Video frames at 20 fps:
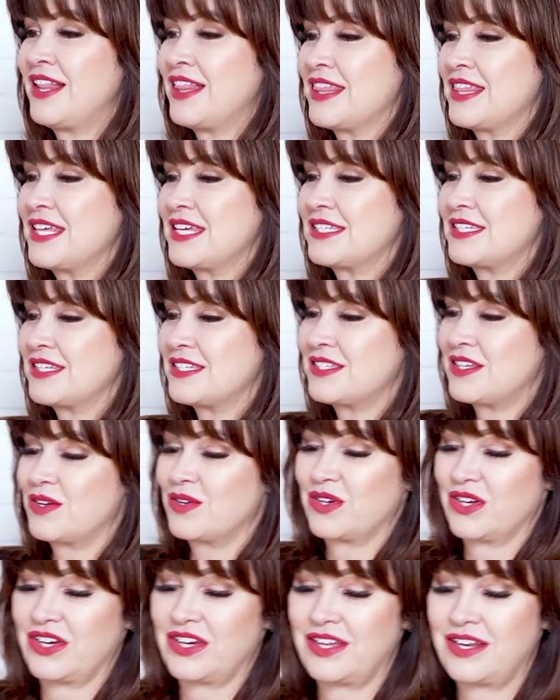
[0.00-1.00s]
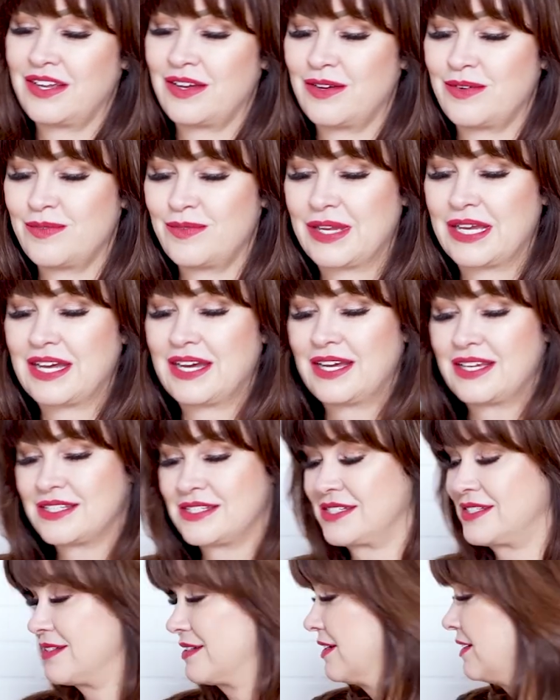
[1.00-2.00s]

This is so good. Oh my gosh.